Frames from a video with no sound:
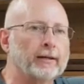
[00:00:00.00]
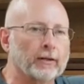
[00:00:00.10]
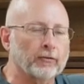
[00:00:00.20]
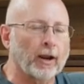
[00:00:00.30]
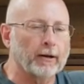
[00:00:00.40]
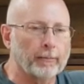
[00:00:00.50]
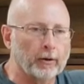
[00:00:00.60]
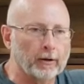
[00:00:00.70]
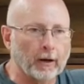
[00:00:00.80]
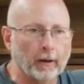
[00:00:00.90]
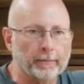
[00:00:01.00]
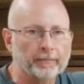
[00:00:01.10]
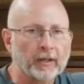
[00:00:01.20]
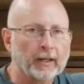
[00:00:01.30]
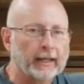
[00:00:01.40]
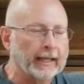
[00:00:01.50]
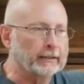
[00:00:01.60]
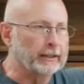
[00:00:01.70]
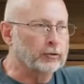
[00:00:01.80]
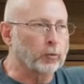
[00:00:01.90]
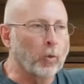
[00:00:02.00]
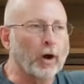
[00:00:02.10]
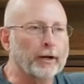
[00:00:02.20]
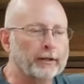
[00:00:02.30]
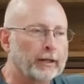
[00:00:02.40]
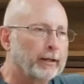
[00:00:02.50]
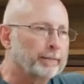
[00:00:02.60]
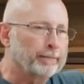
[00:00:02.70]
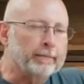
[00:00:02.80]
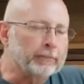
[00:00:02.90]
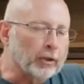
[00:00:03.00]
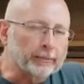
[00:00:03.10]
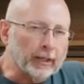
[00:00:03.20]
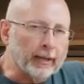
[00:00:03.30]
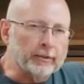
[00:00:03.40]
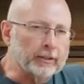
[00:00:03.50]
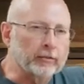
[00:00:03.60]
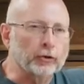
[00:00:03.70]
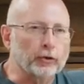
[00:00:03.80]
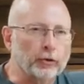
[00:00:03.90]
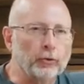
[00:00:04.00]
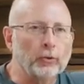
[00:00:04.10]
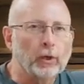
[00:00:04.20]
I try to put up at least 1, sometimes even 2